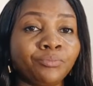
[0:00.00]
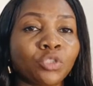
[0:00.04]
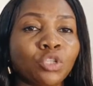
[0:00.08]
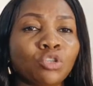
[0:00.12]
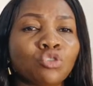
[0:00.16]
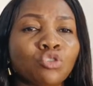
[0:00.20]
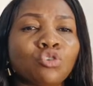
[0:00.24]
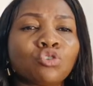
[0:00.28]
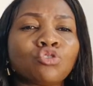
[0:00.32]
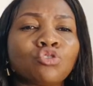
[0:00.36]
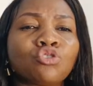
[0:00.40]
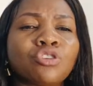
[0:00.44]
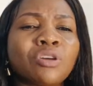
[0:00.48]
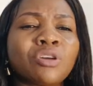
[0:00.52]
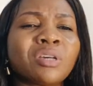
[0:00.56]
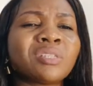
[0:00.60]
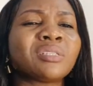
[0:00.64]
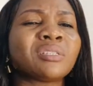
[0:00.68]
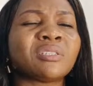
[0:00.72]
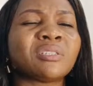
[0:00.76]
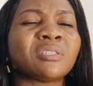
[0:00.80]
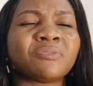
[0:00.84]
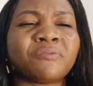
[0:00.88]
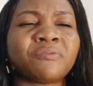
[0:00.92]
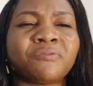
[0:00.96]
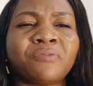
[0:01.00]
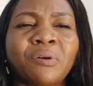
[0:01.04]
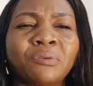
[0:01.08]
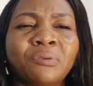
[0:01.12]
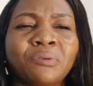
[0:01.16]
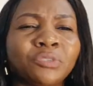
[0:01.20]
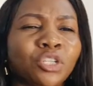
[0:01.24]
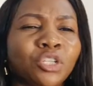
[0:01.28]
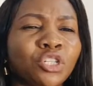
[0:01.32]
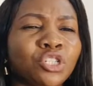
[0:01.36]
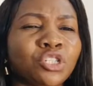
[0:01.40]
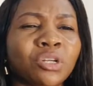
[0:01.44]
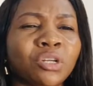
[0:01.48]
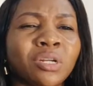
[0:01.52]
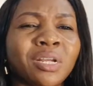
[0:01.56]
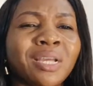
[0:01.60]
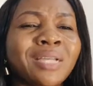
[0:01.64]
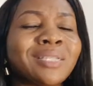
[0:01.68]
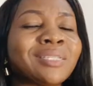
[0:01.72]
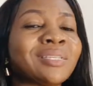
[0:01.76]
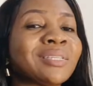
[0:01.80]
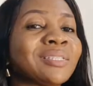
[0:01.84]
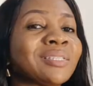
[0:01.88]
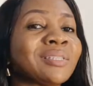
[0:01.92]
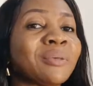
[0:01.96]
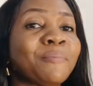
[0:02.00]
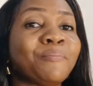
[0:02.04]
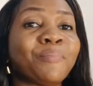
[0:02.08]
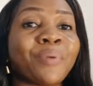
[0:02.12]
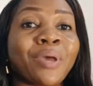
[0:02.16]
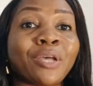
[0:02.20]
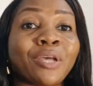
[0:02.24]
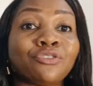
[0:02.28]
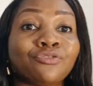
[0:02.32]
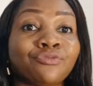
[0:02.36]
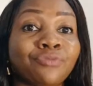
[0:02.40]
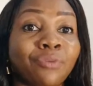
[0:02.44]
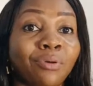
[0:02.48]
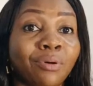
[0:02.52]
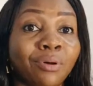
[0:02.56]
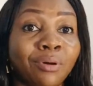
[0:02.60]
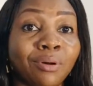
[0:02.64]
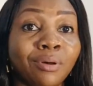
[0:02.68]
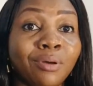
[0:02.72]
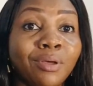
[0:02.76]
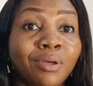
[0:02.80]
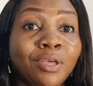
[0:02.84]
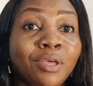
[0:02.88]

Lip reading: So trust is the foundation. It is the bedrock.